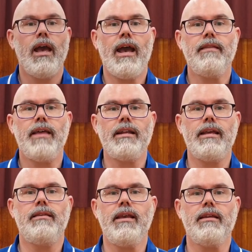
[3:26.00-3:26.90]
And that
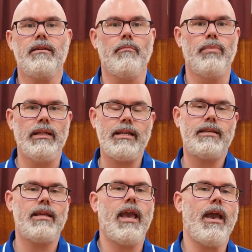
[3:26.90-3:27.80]
is it,
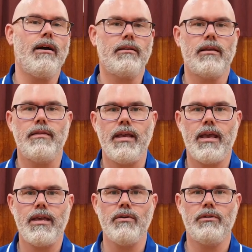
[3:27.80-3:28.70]
blitzing out the
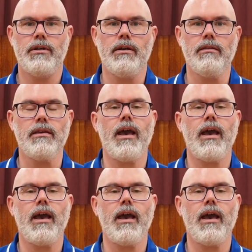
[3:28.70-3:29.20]
heel turns.